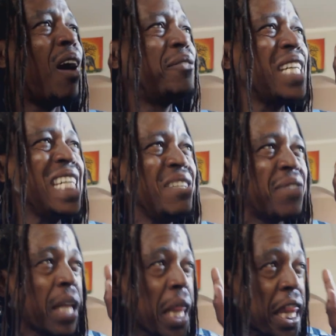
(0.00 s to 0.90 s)
of
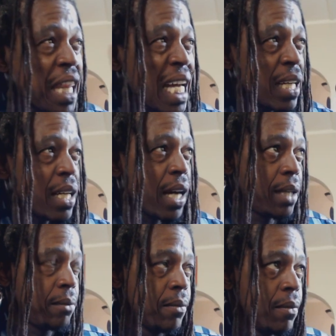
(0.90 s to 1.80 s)
even
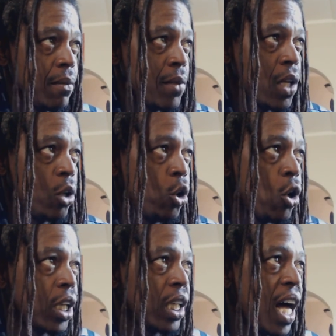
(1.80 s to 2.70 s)
thinking
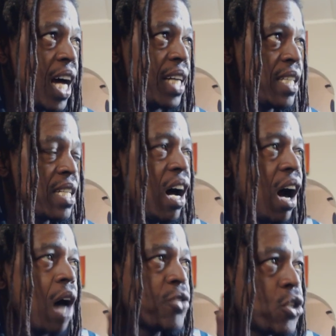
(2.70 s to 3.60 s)
along the lines
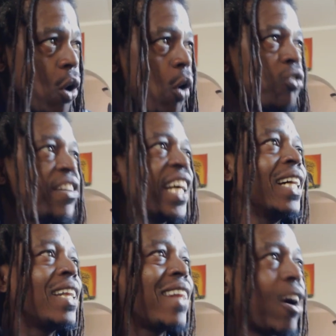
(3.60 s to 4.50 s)
of
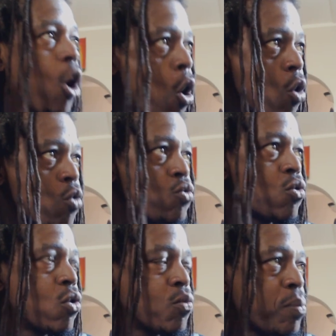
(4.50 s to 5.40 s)
solving their
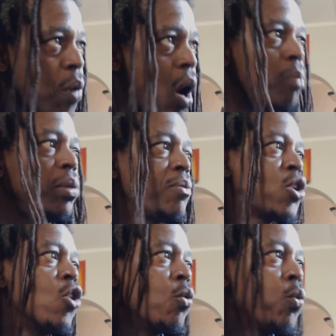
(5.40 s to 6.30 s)
own
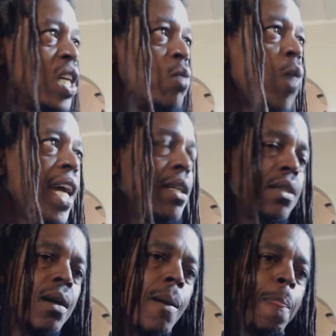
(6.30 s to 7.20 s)
problems. We
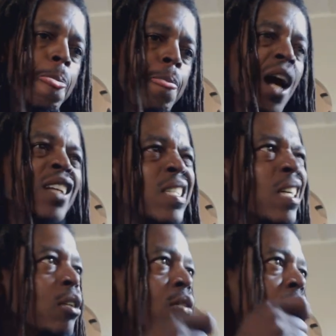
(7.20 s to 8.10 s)
wait
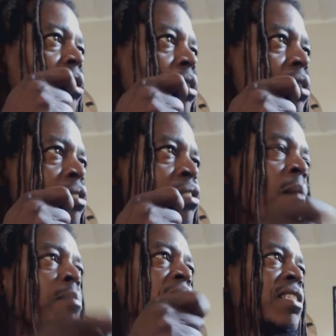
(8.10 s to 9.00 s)
until
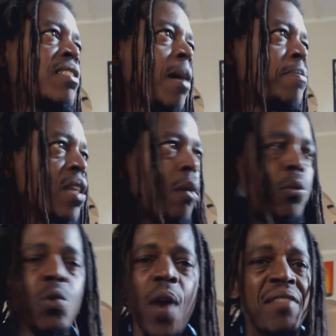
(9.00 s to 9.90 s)
somebody steps
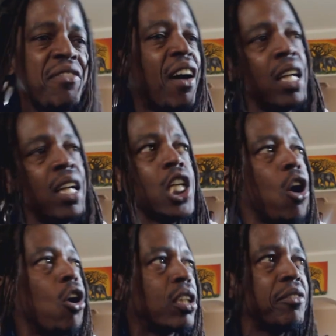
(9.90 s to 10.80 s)
up. We're waiting for
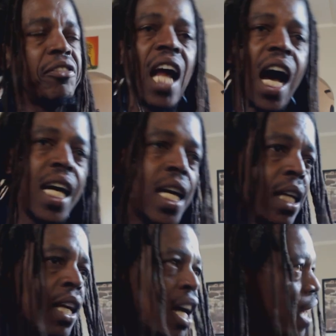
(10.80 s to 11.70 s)
underdog to fly
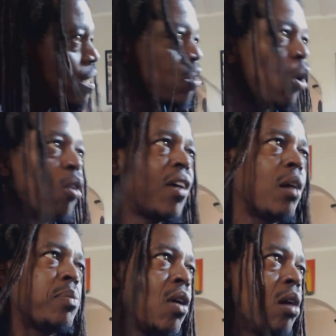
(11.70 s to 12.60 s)
in and solve
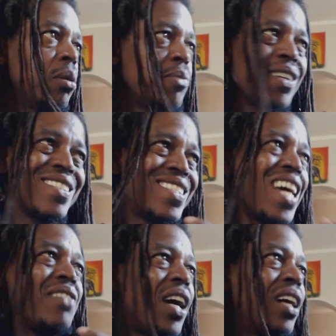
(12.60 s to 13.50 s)
our problems and
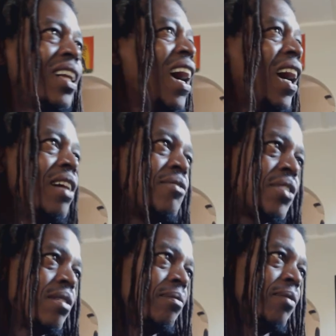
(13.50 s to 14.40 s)
save our
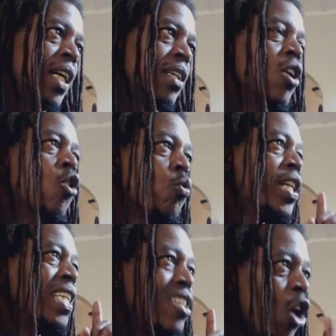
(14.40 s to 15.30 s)
lives, right?
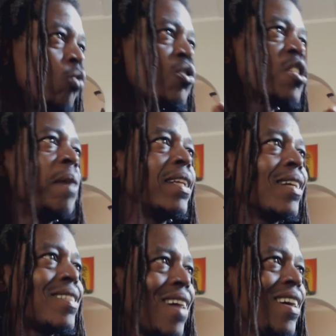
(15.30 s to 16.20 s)
We don't
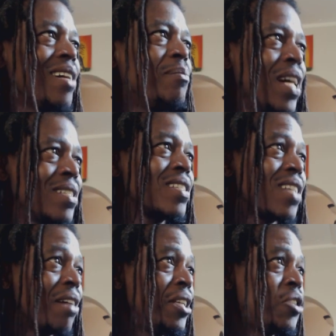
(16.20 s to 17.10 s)
spend the time
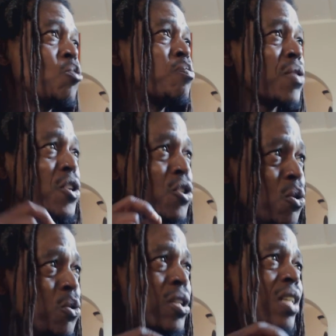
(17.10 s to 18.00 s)
necessary to
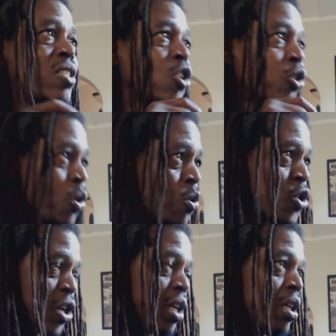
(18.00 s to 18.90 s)
produce a
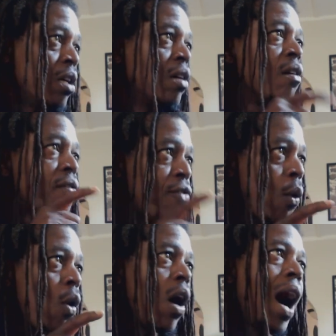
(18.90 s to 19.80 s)
solution
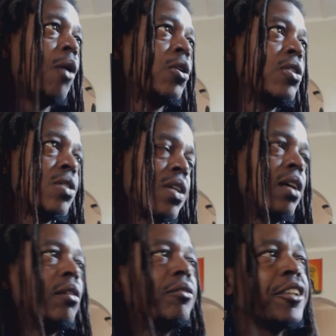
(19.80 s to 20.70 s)
for
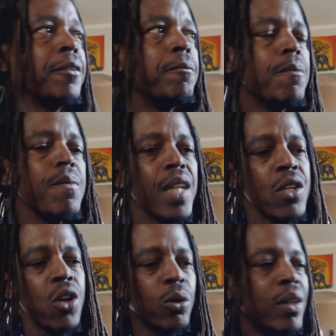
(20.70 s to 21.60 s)
ourselves.
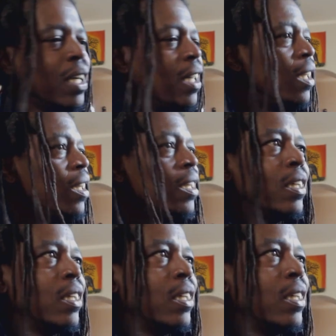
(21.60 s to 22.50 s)
So
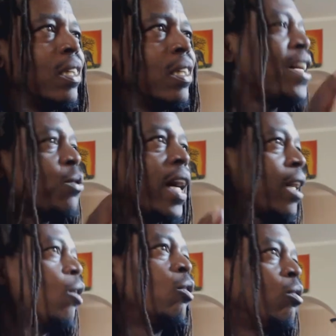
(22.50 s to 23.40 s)
why do
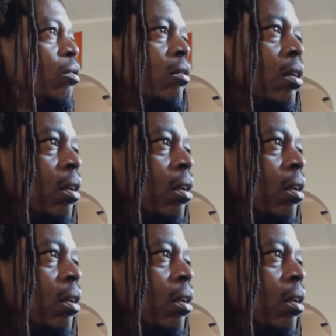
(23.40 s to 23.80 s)
I go